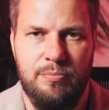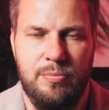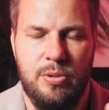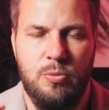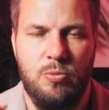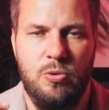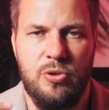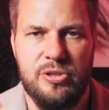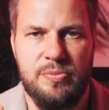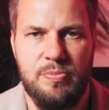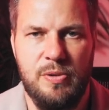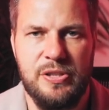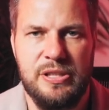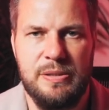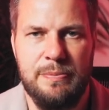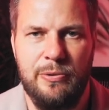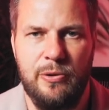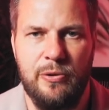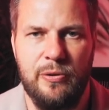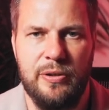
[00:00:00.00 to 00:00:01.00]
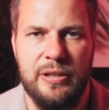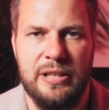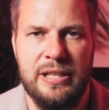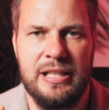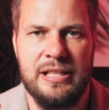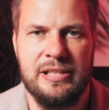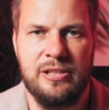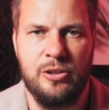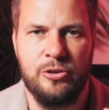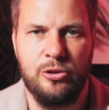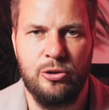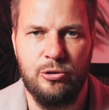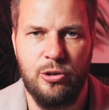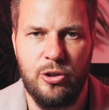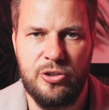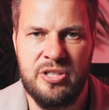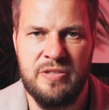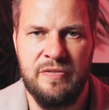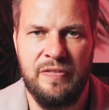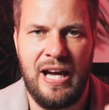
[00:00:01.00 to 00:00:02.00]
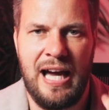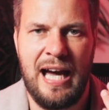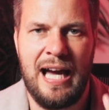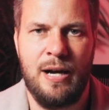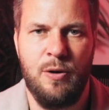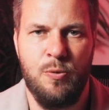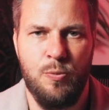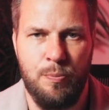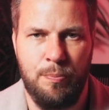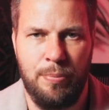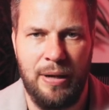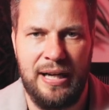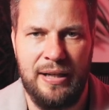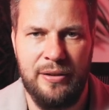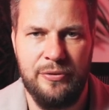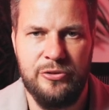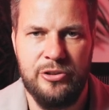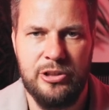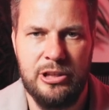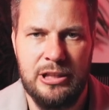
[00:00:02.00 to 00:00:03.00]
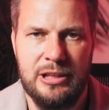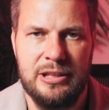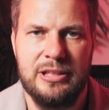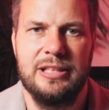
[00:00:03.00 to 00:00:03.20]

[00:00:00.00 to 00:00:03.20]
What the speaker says: But what's most important is I do lots of outbound